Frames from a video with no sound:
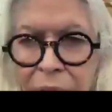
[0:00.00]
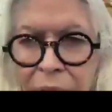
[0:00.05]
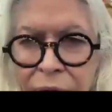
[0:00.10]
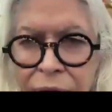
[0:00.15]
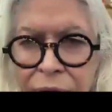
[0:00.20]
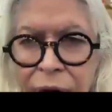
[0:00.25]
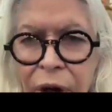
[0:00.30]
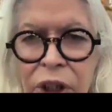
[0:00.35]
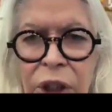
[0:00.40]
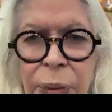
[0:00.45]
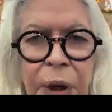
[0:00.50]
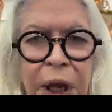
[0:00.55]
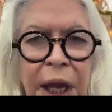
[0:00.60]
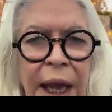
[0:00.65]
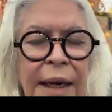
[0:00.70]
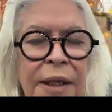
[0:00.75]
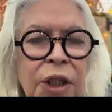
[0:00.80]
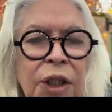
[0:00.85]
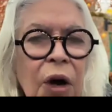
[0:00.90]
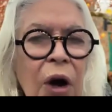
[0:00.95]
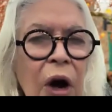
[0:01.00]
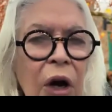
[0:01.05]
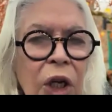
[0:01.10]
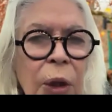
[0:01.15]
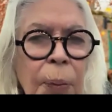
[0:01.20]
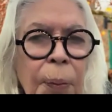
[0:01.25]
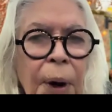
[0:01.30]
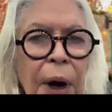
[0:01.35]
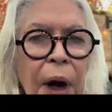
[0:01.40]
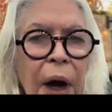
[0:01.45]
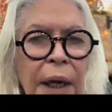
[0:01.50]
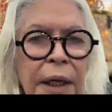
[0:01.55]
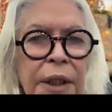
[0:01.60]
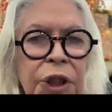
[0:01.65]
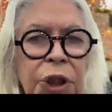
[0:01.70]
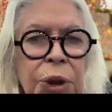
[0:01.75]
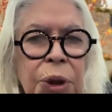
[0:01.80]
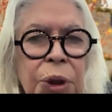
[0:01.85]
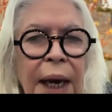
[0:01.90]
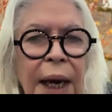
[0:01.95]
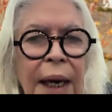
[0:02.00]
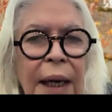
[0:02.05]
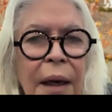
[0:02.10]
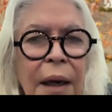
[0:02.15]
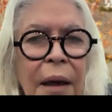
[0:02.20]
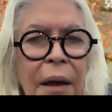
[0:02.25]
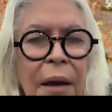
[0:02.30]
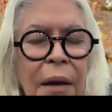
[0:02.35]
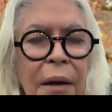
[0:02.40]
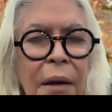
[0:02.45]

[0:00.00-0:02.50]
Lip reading: first began to occupy Australia,